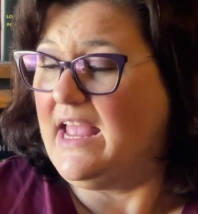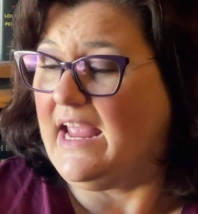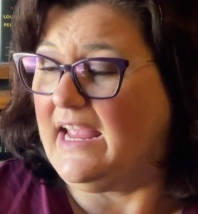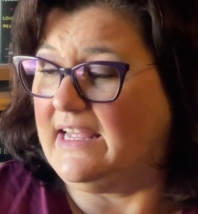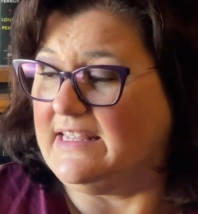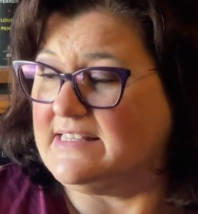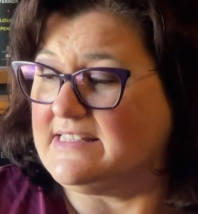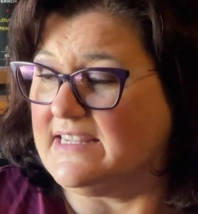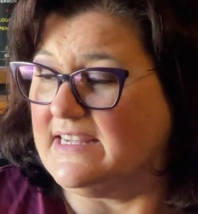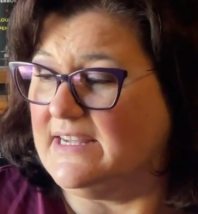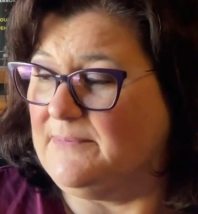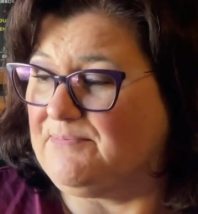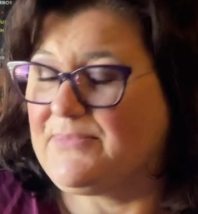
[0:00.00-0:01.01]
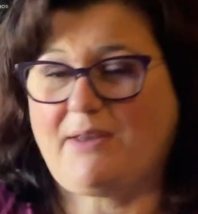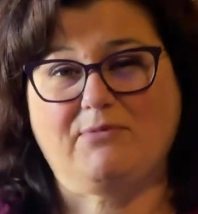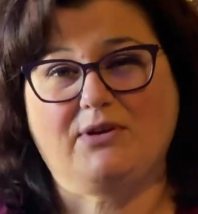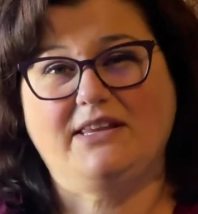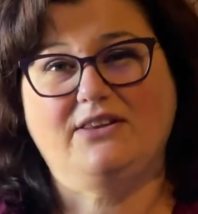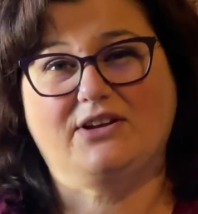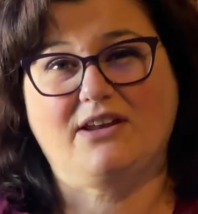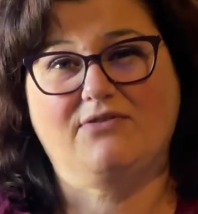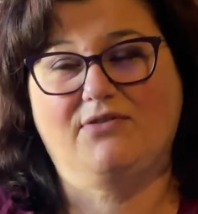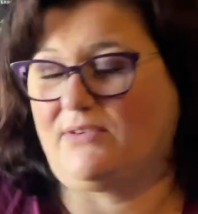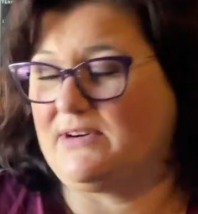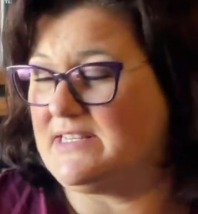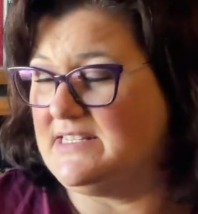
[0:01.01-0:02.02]
And um, I'm really looking
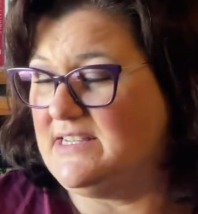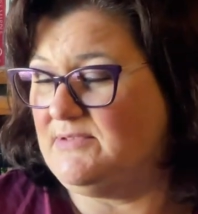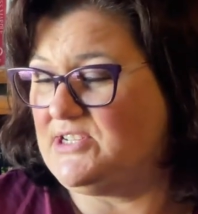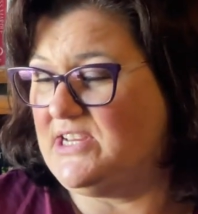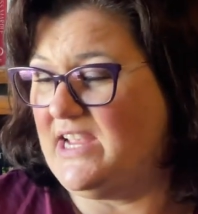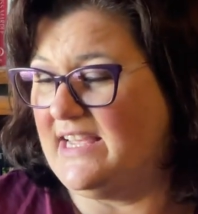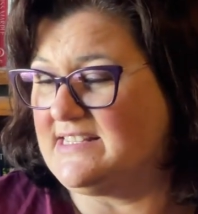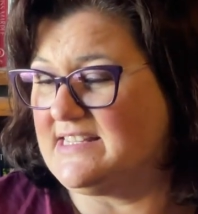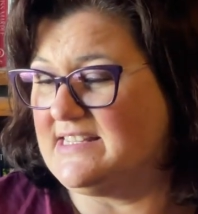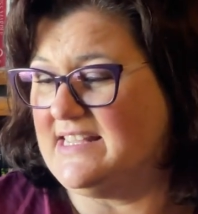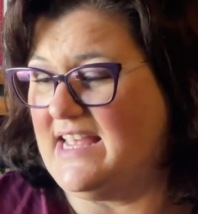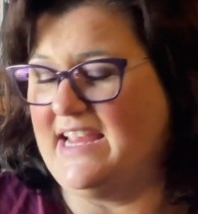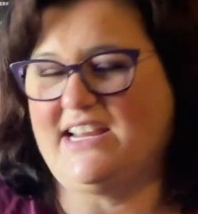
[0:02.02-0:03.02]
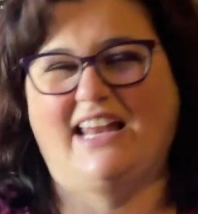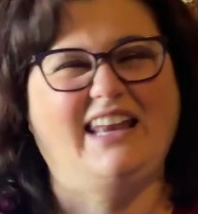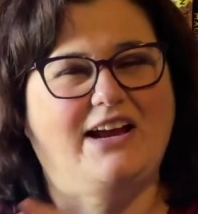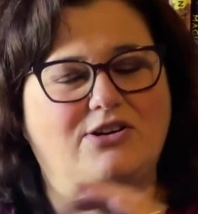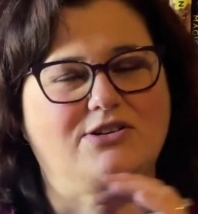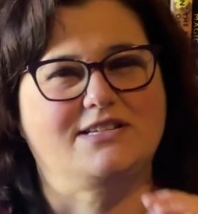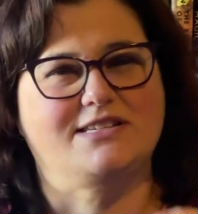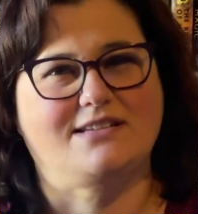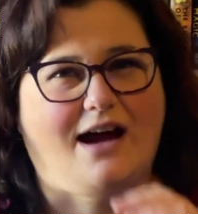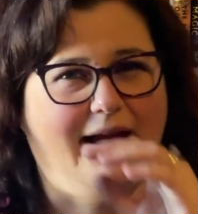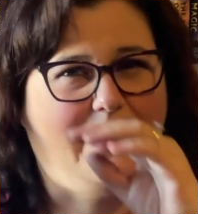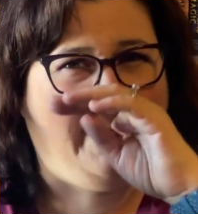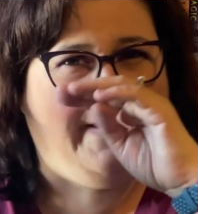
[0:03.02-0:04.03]
forward to see what she has to say. I like her
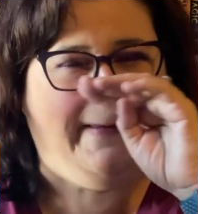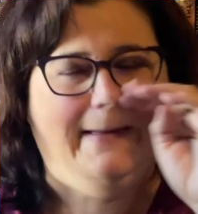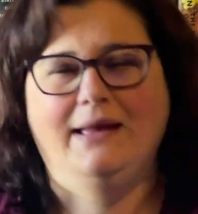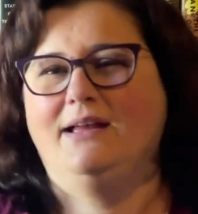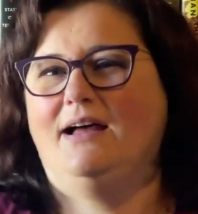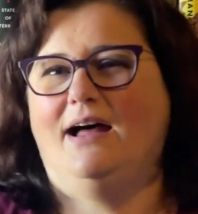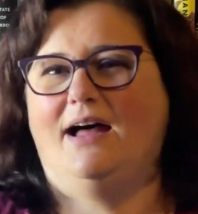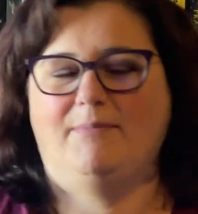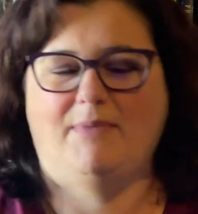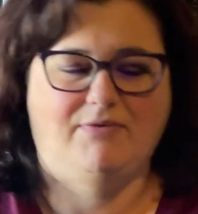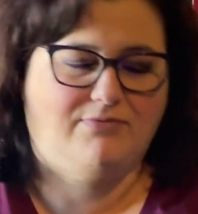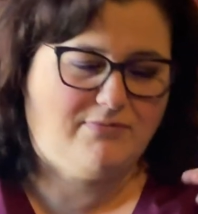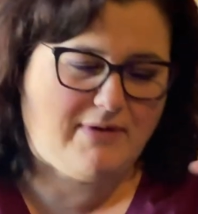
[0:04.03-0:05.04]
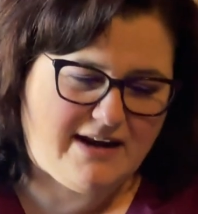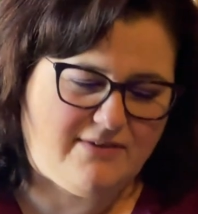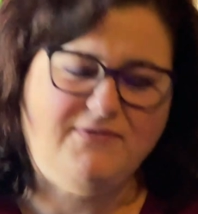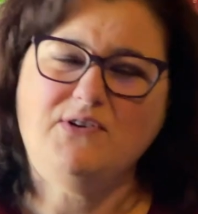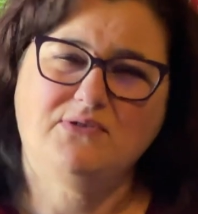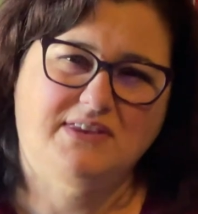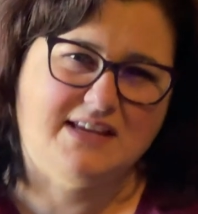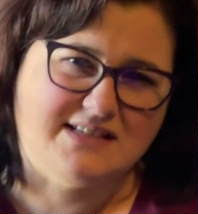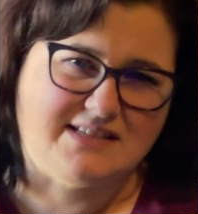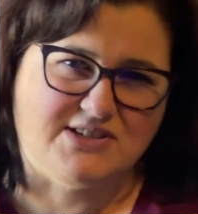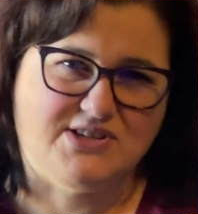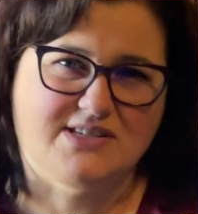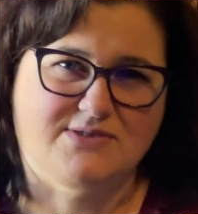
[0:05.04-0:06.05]
style. Um, I've read a few things
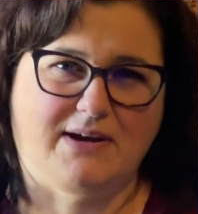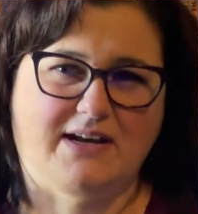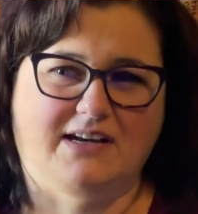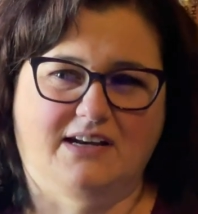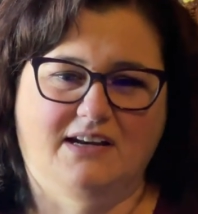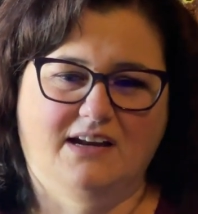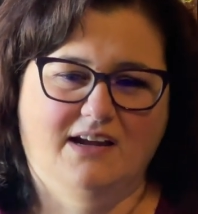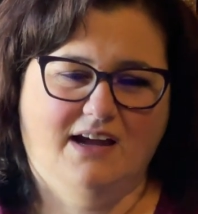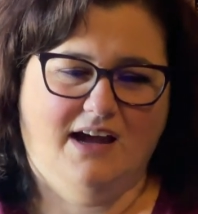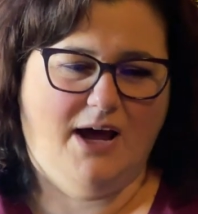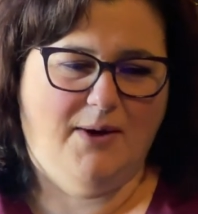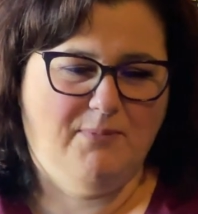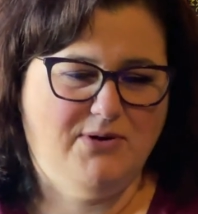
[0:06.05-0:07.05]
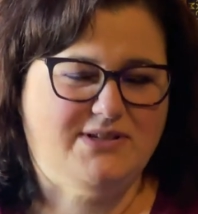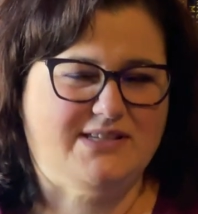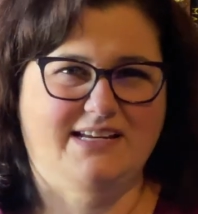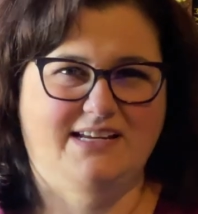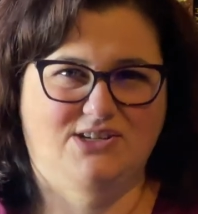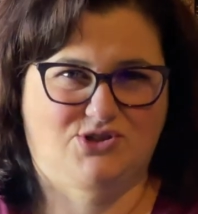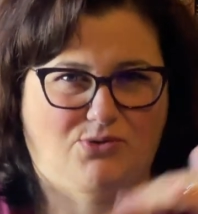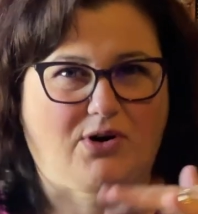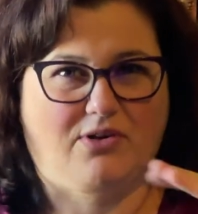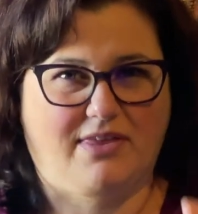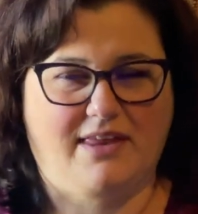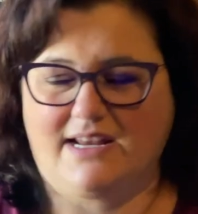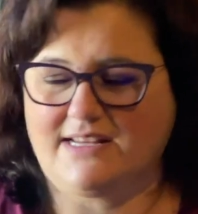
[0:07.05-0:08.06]
that she's written, uh, mostly shorter
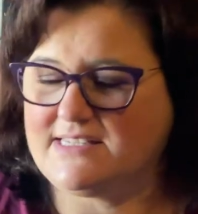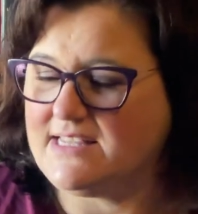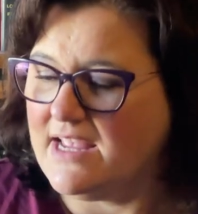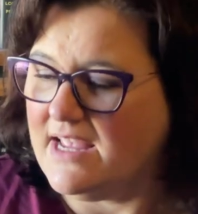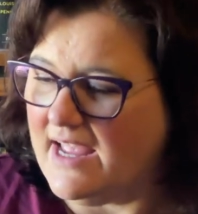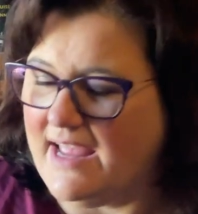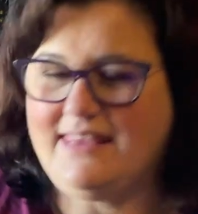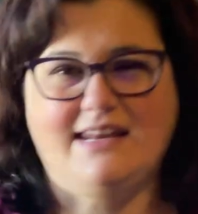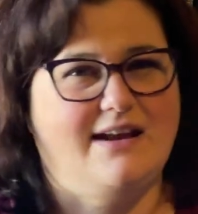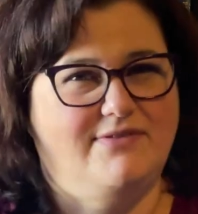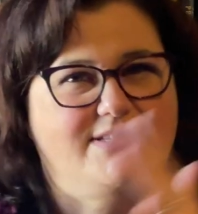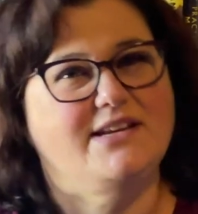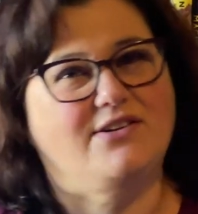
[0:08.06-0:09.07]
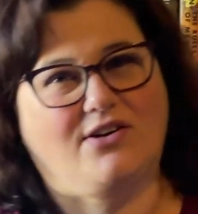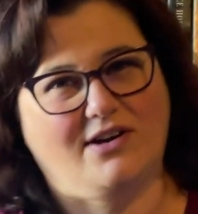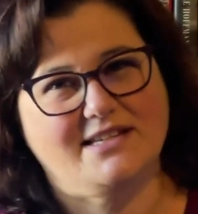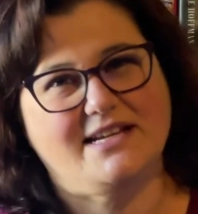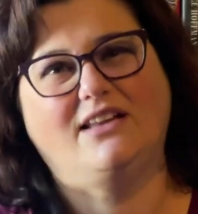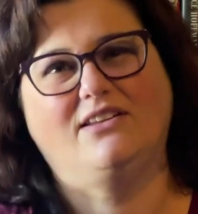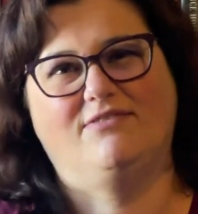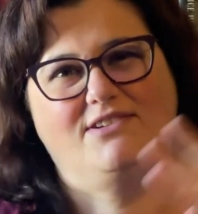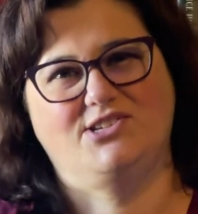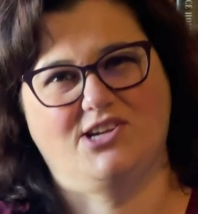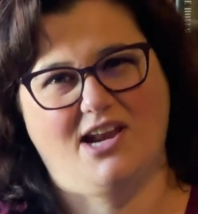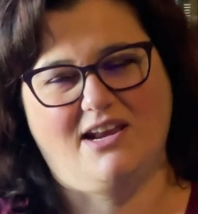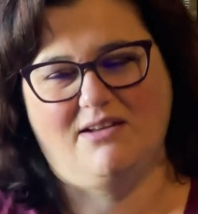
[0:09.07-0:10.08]
things. And then I've seen her on
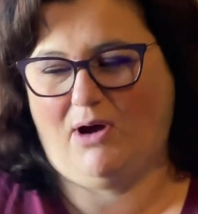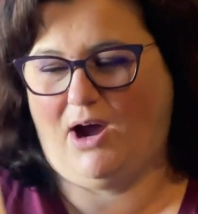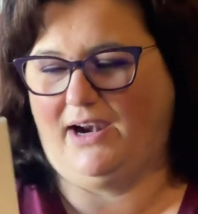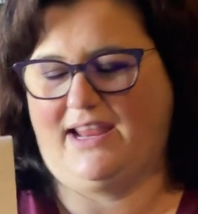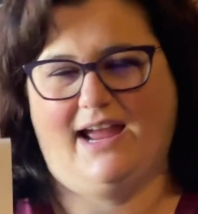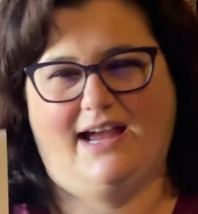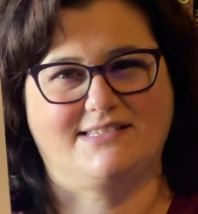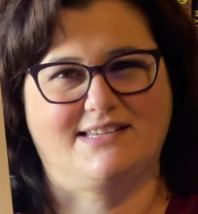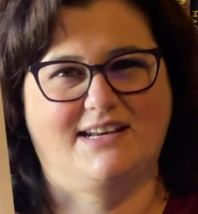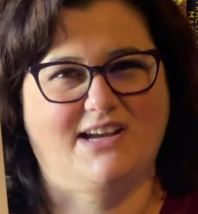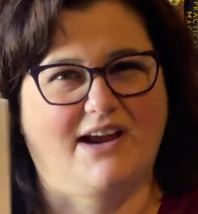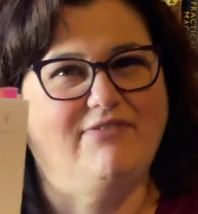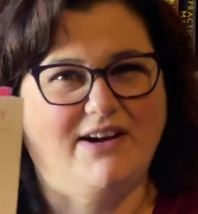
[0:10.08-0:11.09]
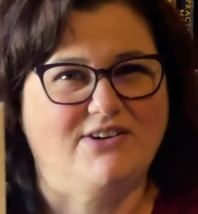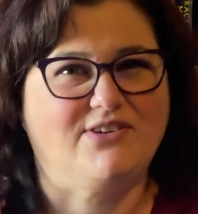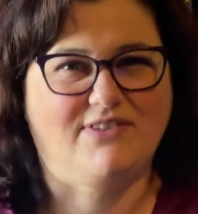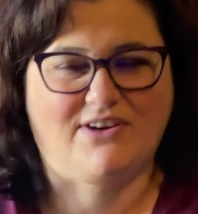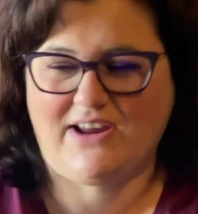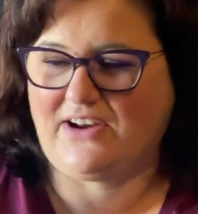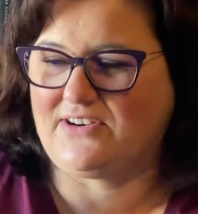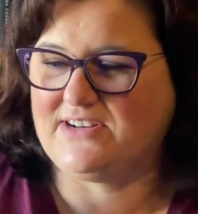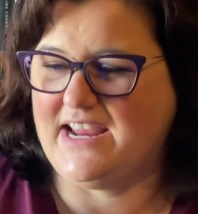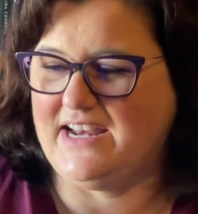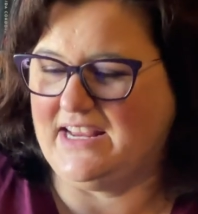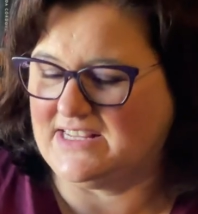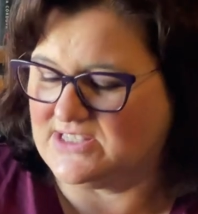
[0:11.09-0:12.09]
television and in podcasts, and I find her very
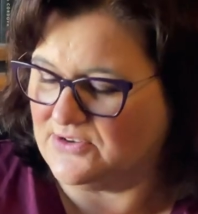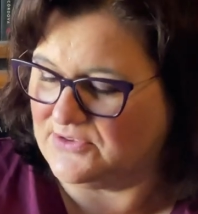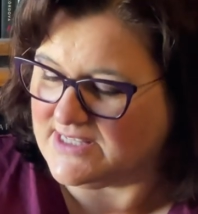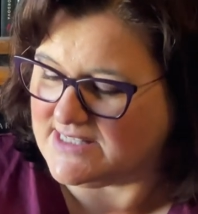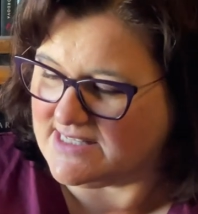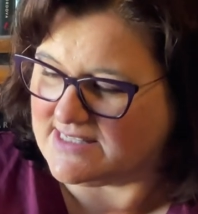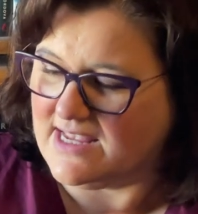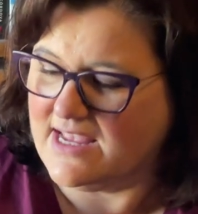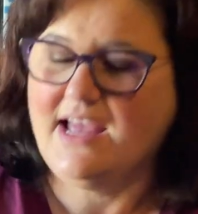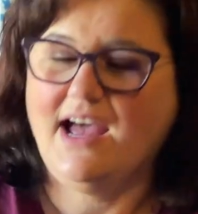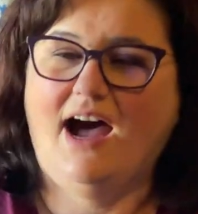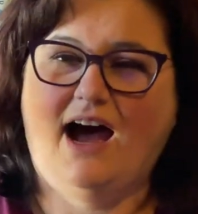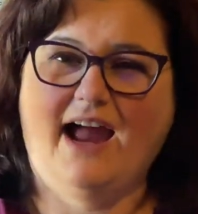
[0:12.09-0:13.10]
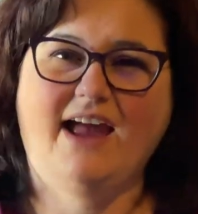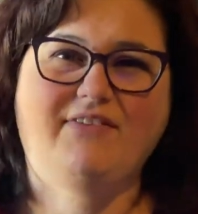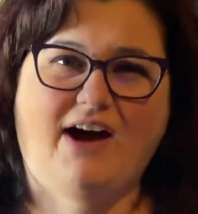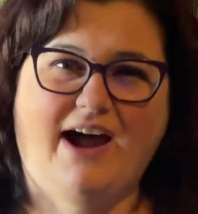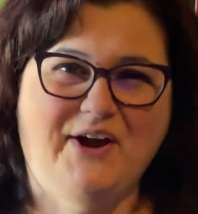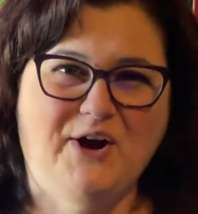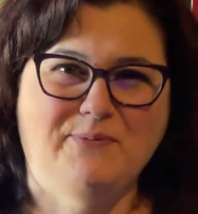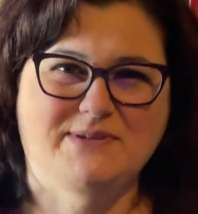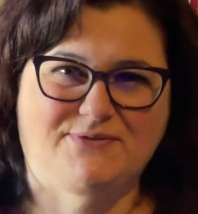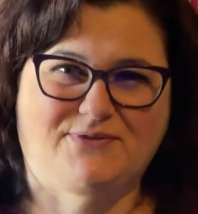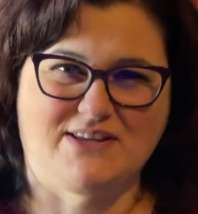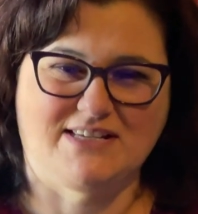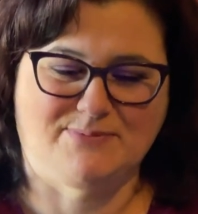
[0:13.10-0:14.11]
entertaining. So this is, I have high hopes
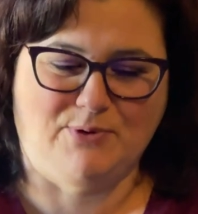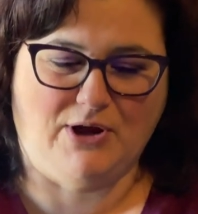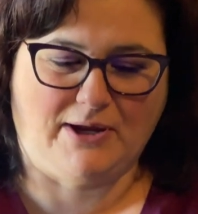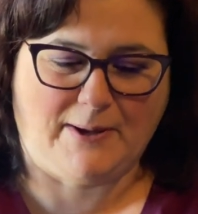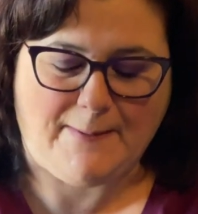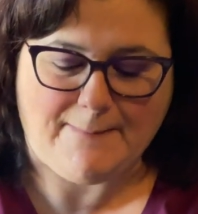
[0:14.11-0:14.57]
for this book.